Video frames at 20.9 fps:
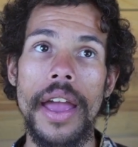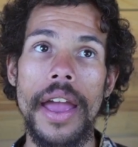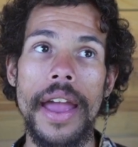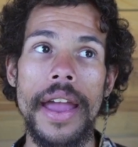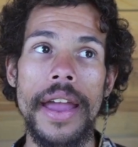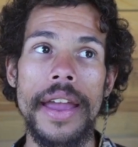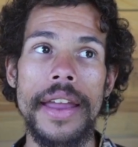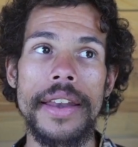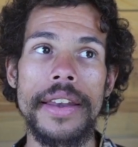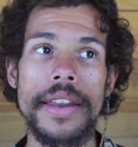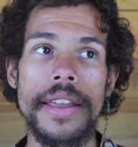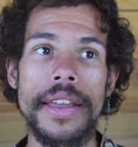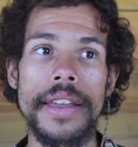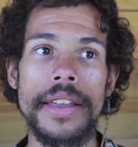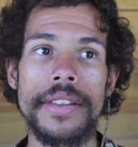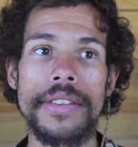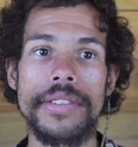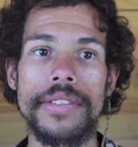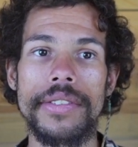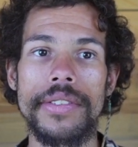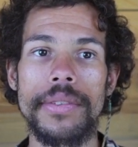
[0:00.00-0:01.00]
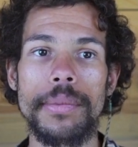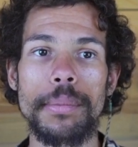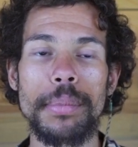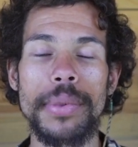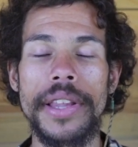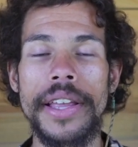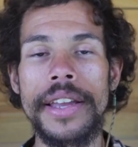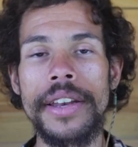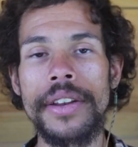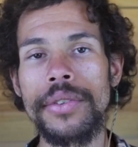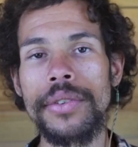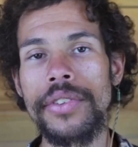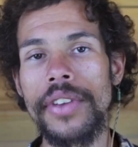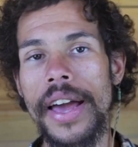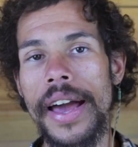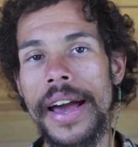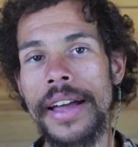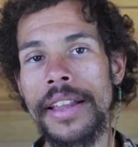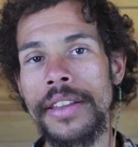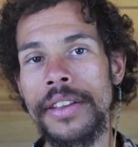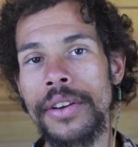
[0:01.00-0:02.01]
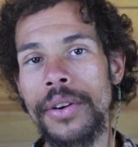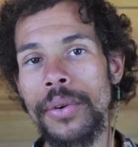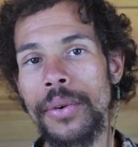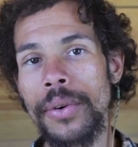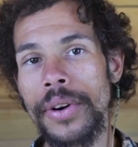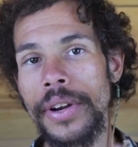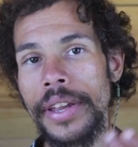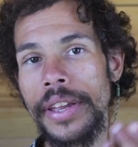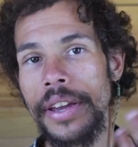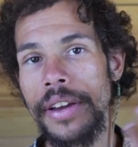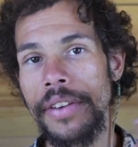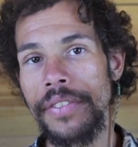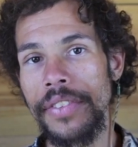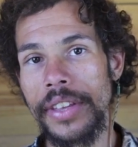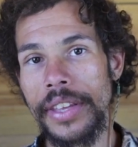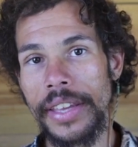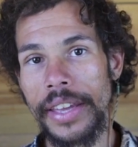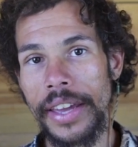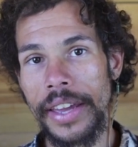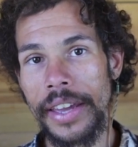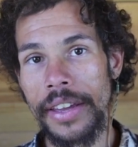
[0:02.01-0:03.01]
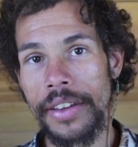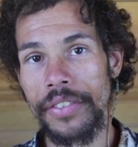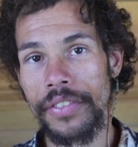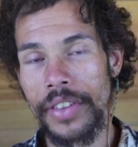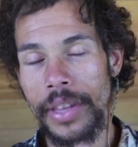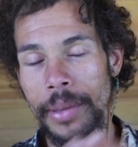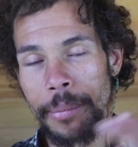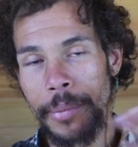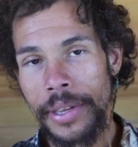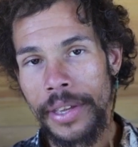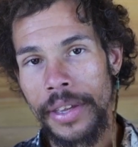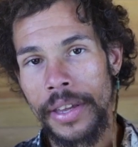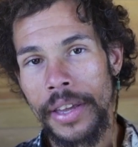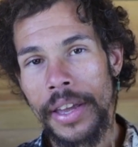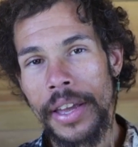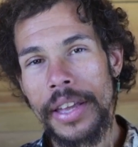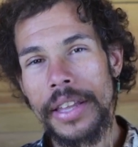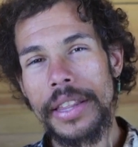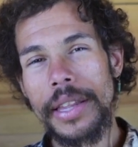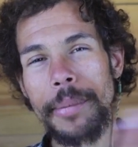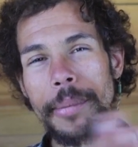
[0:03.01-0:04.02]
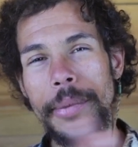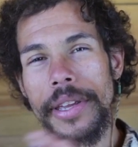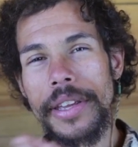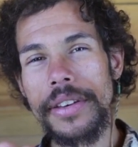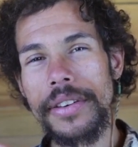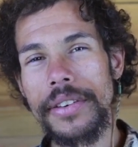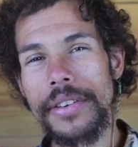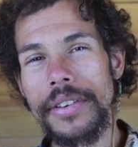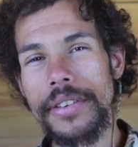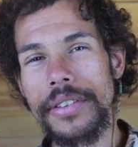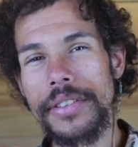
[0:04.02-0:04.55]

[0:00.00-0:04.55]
And it's Plato's allegory of the cave. Let me let me